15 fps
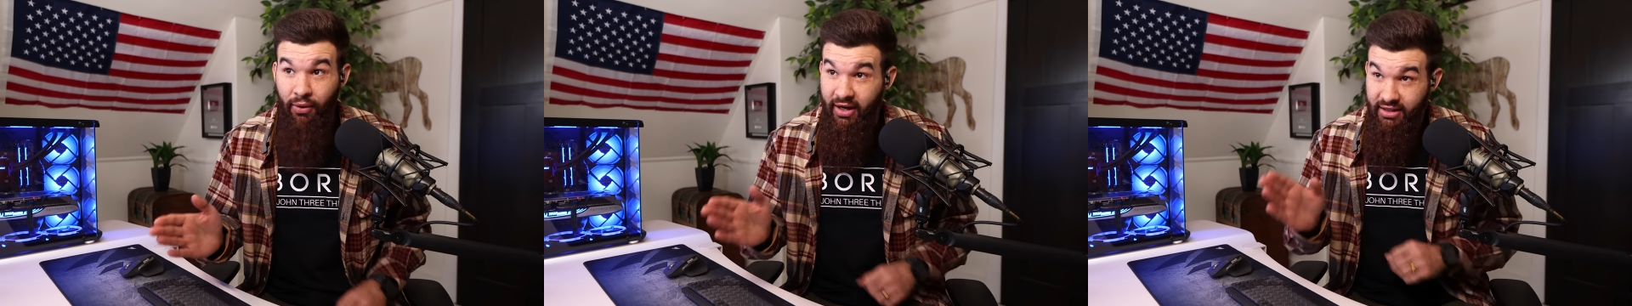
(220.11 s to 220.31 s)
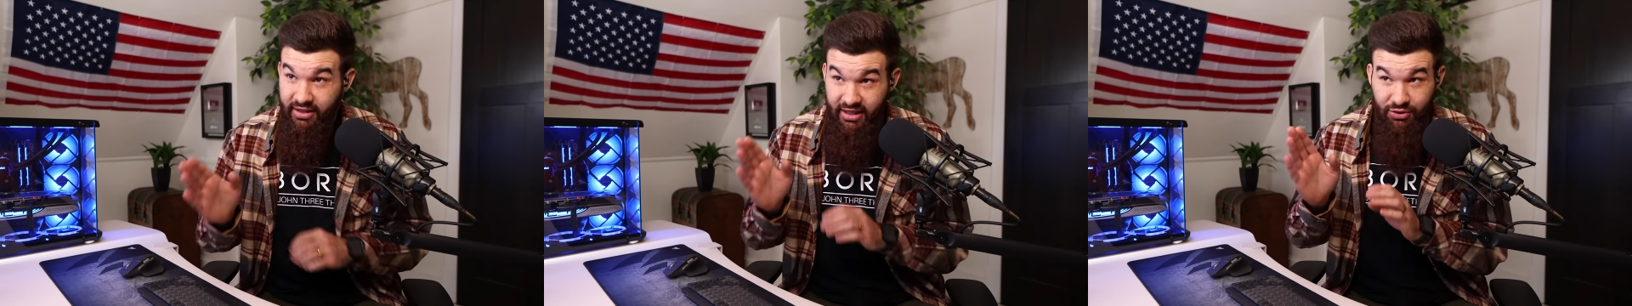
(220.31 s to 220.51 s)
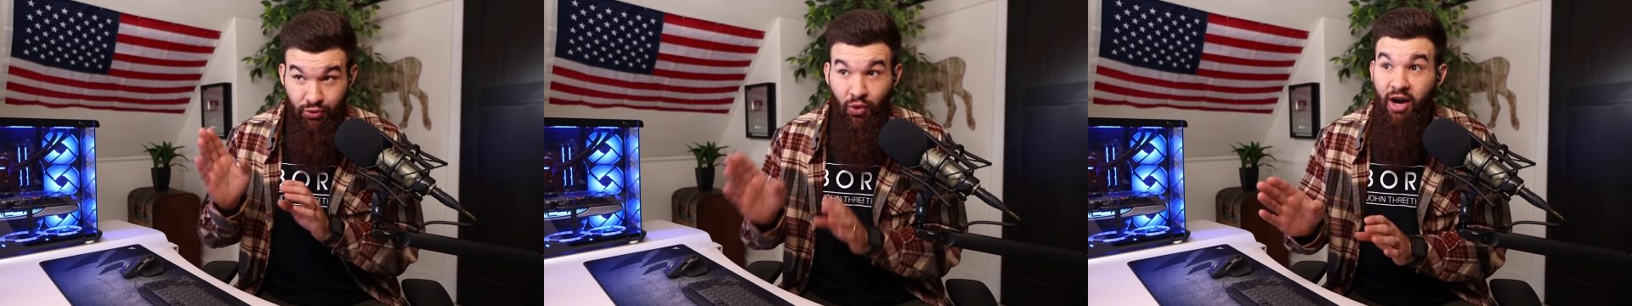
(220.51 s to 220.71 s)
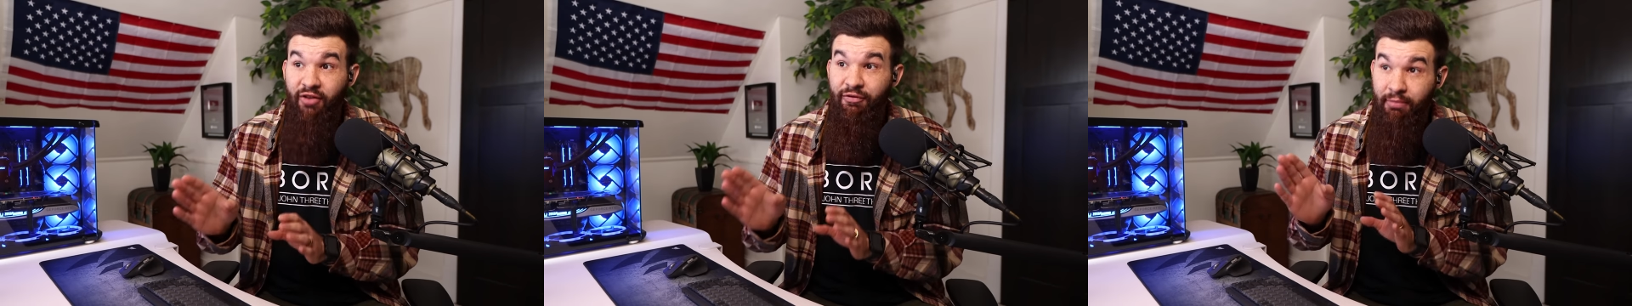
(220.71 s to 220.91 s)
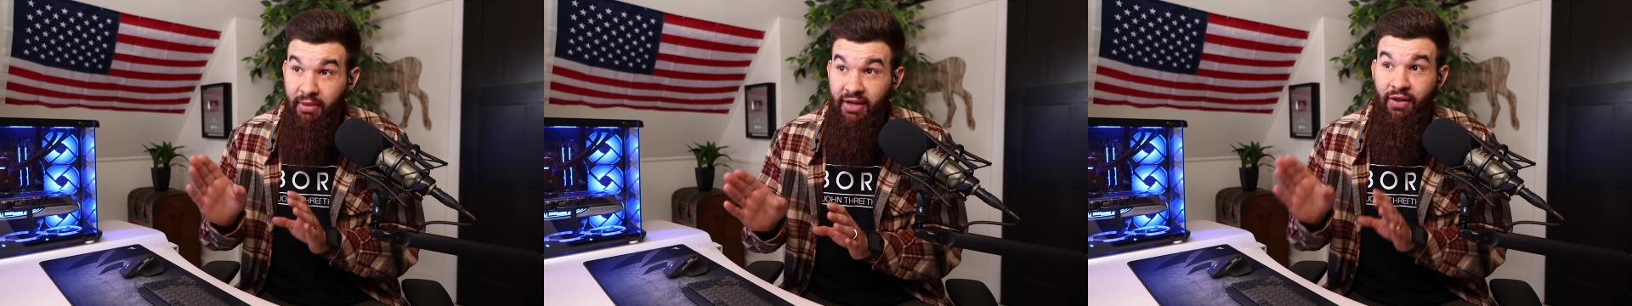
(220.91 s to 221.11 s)
It's
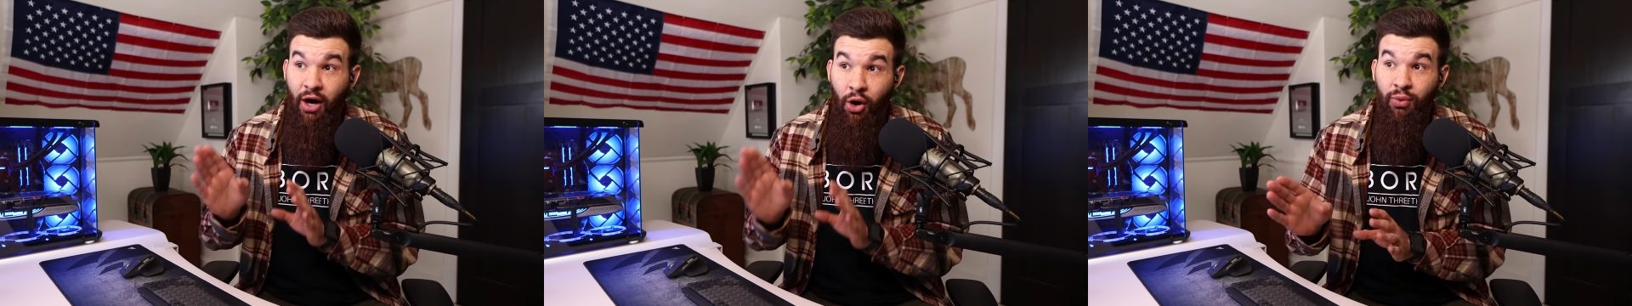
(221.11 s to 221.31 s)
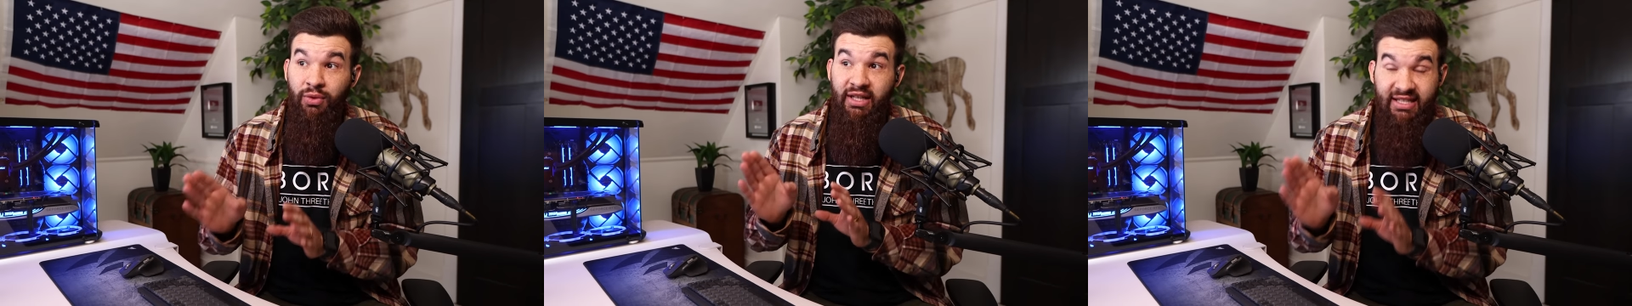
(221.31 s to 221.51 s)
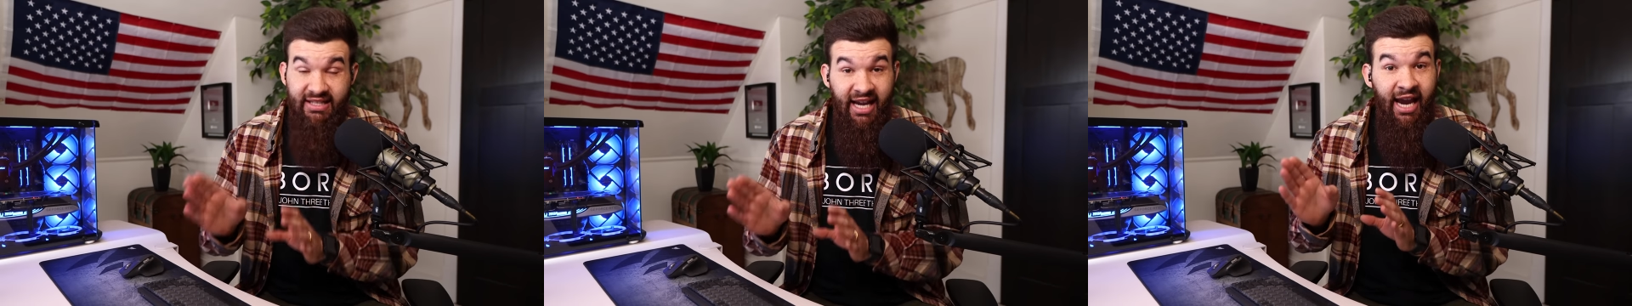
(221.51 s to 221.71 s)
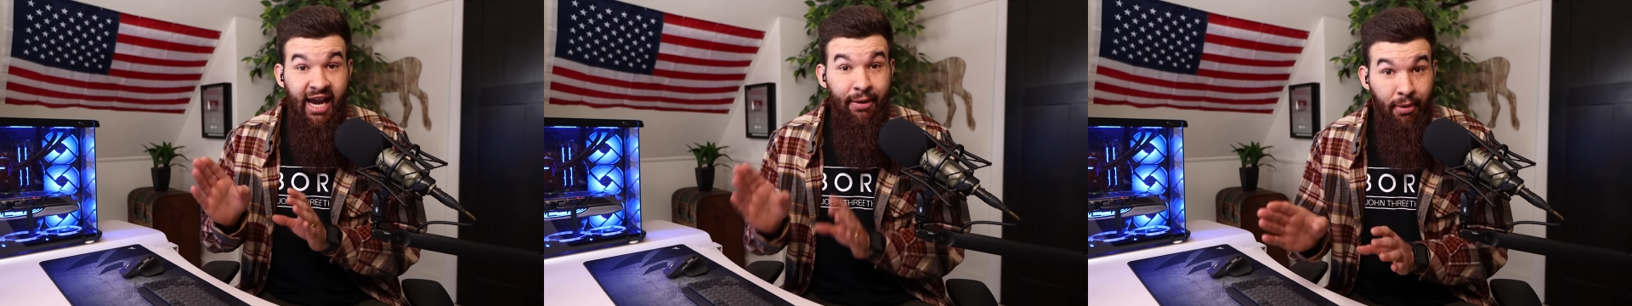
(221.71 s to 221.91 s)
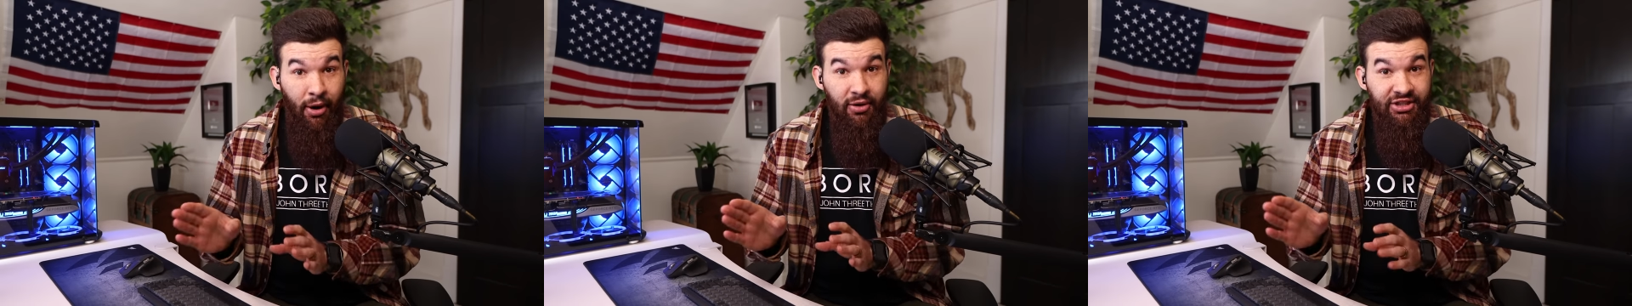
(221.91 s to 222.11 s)
rough being the only
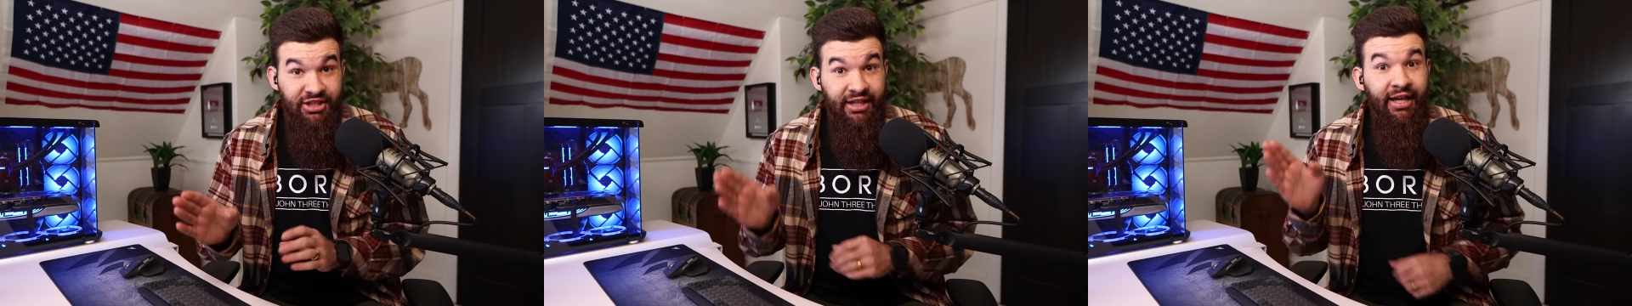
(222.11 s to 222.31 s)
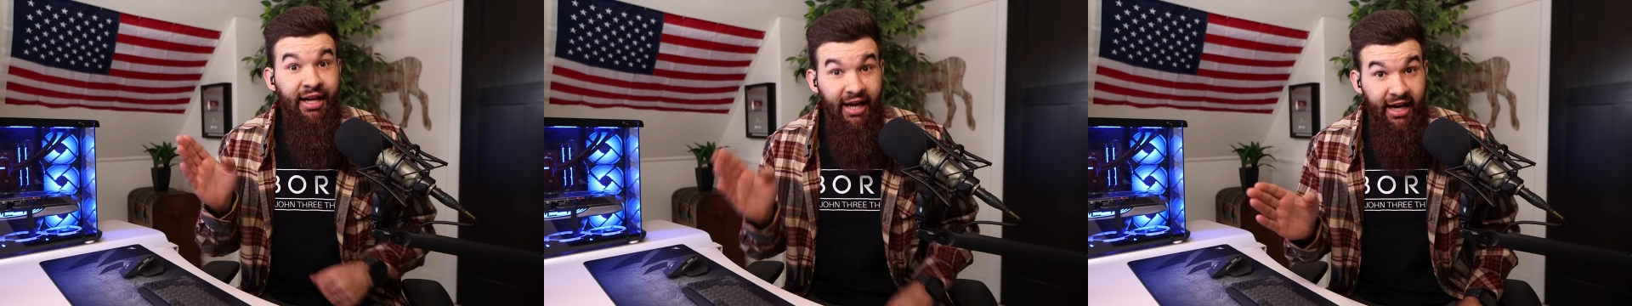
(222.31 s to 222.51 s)
sane person